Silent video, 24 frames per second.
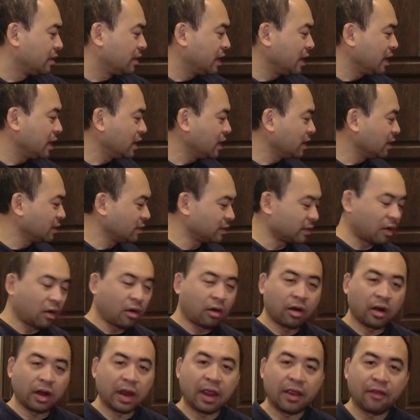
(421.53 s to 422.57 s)
These
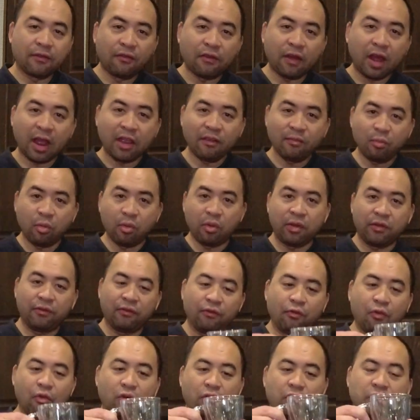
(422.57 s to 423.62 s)
are a
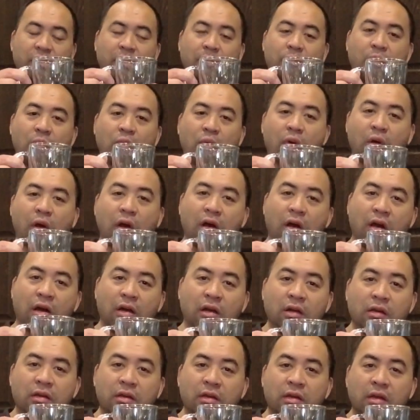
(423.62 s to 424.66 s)
5.4 double
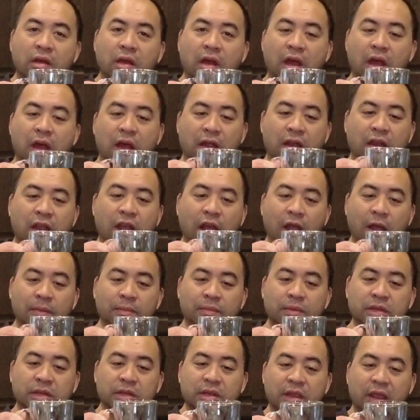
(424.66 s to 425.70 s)
wall
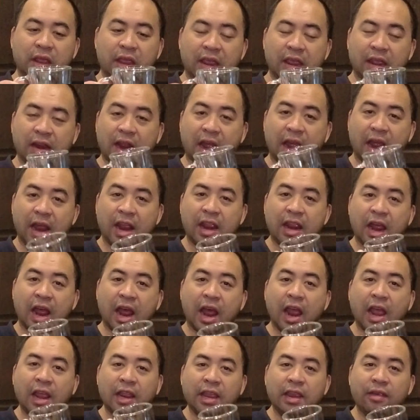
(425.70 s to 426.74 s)
cups, and I
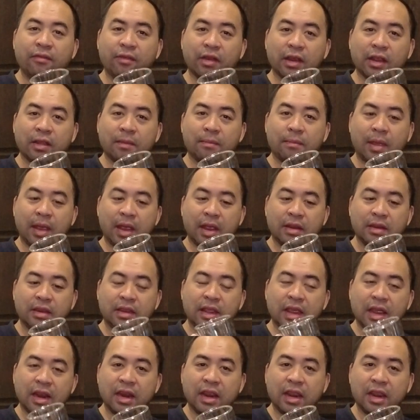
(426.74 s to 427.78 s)
highly
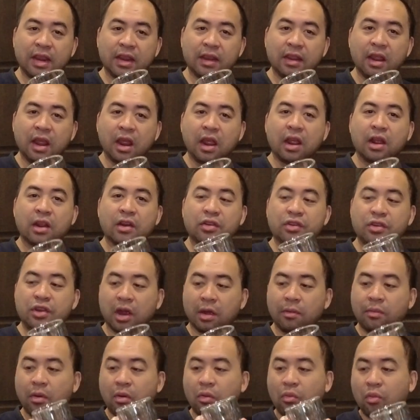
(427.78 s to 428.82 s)
recommend getting
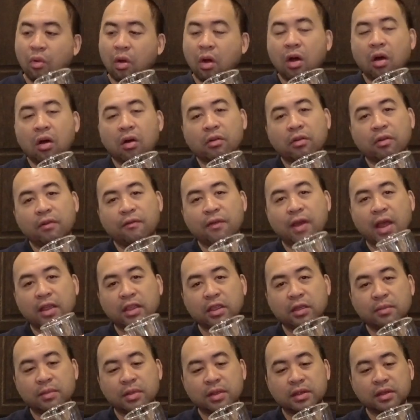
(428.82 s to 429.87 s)
double walled
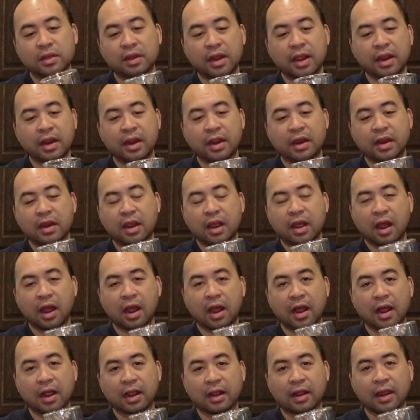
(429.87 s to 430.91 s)
vacuum insulated
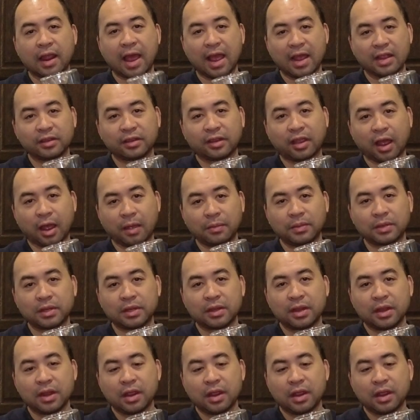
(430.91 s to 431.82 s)
glass cups.